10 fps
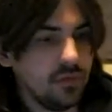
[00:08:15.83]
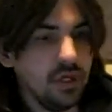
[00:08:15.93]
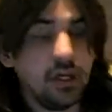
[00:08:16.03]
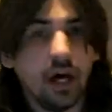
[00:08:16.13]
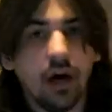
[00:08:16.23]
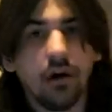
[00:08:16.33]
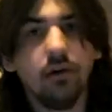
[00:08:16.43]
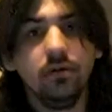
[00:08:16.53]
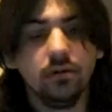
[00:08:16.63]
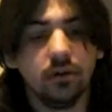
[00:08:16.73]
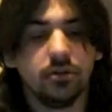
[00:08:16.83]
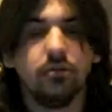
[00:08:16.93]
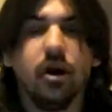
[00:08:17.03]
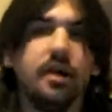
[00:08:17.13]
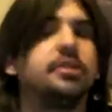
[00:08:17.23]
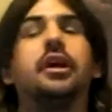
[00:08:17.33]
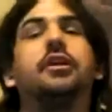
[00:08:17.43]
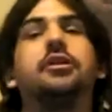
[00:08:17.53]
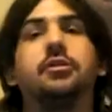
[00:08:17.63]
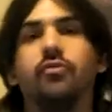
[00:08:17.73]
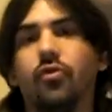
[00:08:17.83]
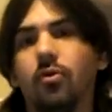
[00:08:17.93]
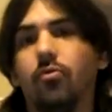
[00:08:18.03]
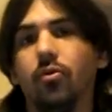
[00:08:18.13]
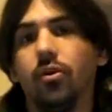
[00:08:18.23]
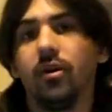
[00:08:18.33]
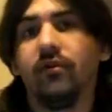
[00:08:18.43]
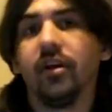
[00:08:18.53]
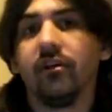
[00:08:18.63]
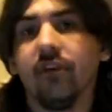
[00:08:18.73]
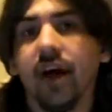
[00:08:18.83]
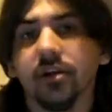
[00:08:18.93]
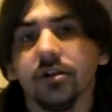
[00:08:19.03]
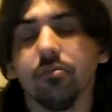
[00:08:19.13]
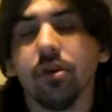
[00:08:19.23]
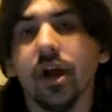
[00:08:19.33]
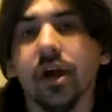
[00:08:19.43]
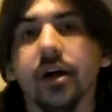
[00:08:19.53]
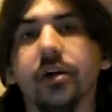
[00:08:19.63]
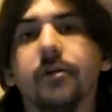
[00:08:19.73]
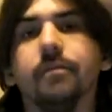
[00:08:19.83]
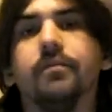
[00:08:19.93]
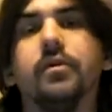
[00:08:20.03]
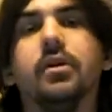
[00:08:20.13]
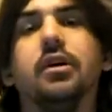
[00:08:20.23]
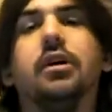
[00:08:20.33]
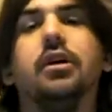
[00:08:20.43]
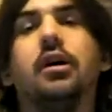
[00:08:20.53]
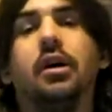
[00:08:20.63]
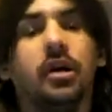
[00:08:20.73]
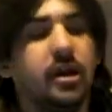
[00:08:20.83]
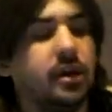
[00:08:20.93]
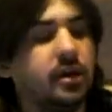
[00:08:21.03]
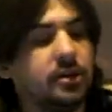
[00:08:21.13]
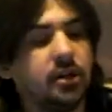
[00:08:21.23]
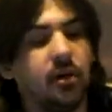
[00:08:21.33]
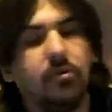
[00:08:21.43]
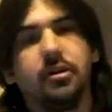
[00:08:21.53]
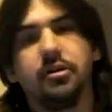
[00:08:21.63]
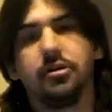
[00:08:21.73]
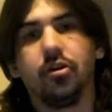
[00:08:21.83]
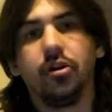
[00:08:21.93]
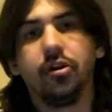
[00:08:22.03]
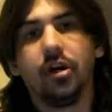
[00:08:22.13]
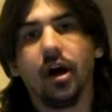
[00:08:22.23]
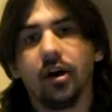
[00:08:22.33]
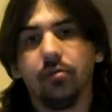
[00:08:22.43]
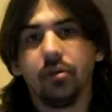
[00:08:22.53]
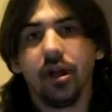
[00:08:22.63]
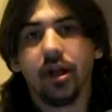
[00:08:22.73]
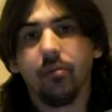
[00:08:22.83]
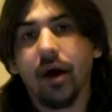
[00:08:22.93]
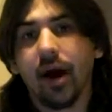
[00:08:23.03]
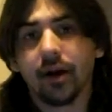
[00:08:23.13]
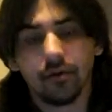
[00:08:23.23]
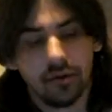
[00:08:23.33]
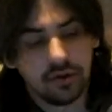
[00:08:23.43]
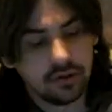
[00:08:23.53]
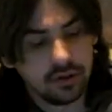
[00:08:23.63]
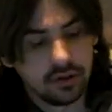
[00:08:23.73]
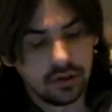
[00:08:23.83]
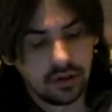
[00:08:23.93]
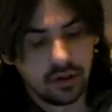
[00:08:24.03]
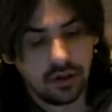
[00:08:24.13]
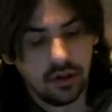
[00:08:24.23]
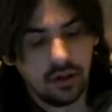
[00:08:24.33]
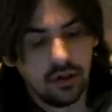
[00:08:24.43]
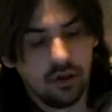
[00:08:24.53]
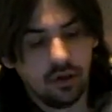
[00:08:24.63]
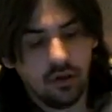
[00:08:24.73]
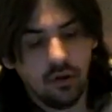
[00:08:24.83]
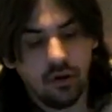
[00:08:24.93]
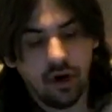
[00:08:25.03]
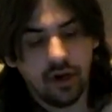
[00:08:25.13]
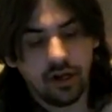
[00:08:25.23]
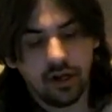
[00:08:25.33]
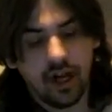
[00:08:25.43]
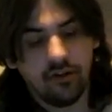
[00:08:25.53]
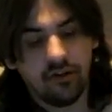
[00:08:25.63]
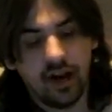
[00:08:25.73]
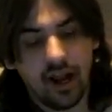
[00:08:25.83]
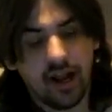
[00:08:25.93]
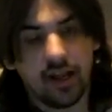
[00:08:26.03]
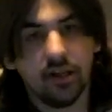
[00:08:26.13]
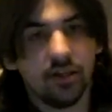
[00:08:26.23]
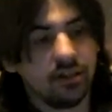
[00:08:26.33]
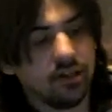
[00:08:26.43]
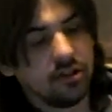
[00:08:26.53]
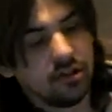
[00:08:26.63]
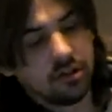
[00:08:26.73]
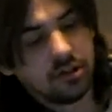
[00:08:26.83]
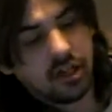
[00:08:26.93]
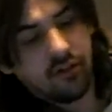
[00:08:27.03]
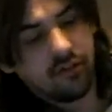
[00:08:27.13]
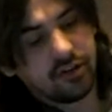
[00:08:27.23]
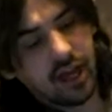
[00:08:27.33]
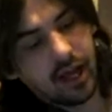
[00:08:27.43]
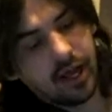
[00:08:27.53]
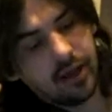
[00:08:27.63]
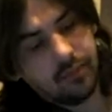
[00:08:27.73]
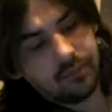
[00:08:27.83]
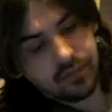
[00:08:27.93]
And now, this is why I said this is for more of the advanced player, is I'm going to show you how to play backwards, where you can have your A's and stuff like that.